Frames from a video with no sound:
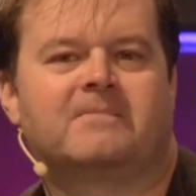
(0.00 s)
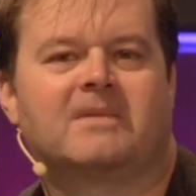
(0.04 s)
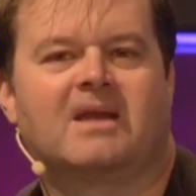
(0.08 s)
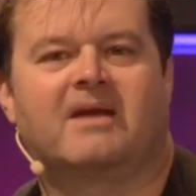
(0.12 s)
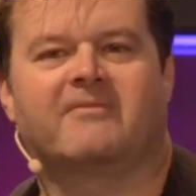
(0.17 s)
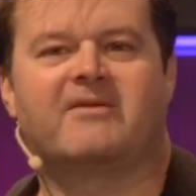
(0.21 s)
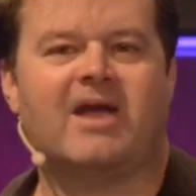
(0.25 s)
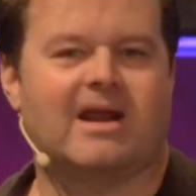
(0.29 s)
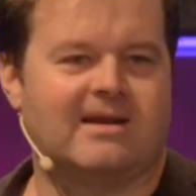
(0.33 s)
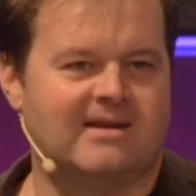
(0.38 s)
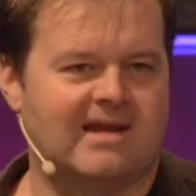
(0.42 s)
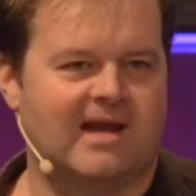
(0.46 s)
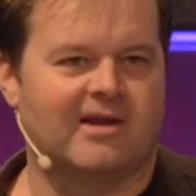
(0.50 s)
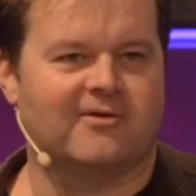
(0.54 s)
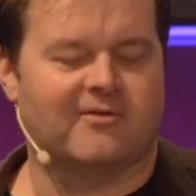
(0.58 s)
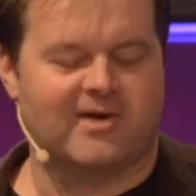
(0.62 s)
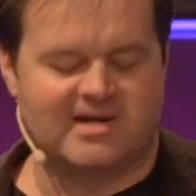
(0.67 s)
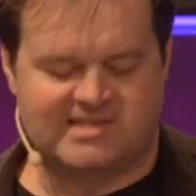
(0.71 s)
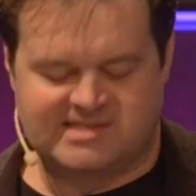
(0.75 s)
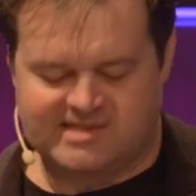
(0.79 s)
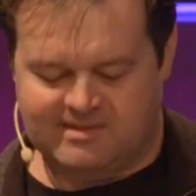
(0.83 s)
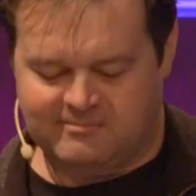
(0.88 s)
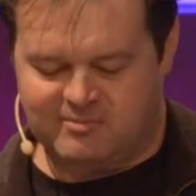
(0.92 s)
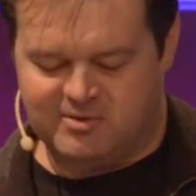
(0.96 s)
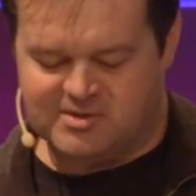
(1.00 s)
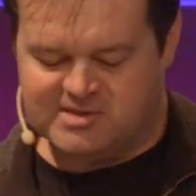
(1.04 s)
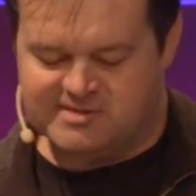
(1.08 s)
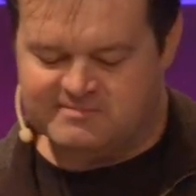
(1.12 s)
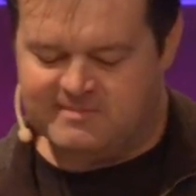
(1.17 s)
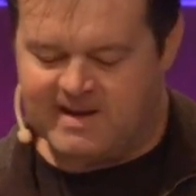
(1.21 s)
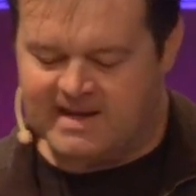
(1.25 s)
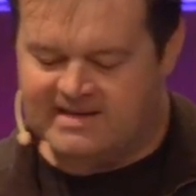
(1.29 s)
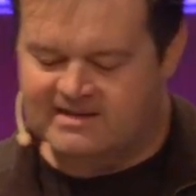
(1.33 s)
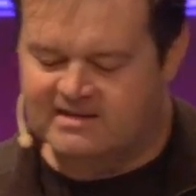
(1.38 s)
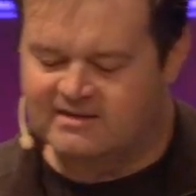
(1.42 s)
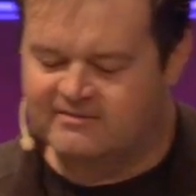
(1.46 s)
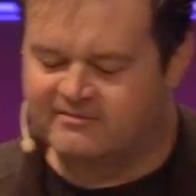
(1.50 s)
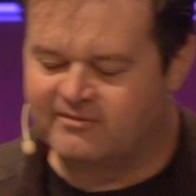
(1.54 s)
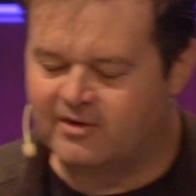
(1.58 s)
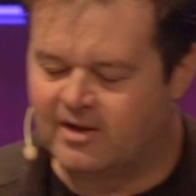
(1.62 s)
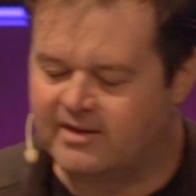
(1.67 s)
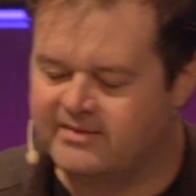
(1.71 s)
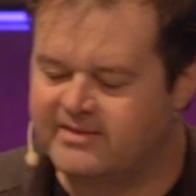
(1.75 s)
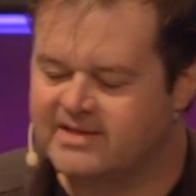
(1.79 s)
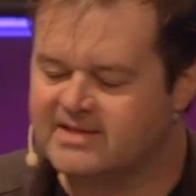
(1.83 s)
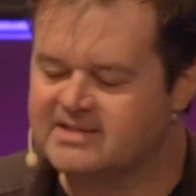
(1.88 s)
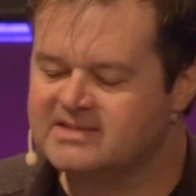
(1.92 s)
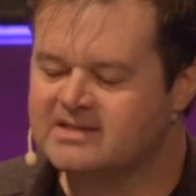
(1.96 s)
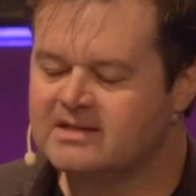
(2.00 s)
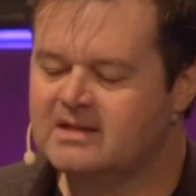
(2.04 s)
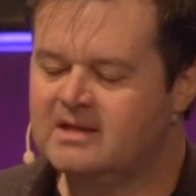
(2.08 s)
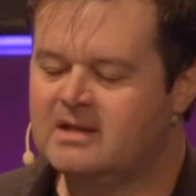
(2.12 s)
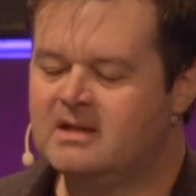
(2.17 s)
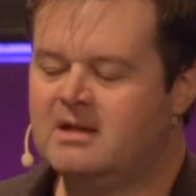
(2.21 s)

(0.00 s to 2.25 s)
Now, I've got an interesting perspective on this.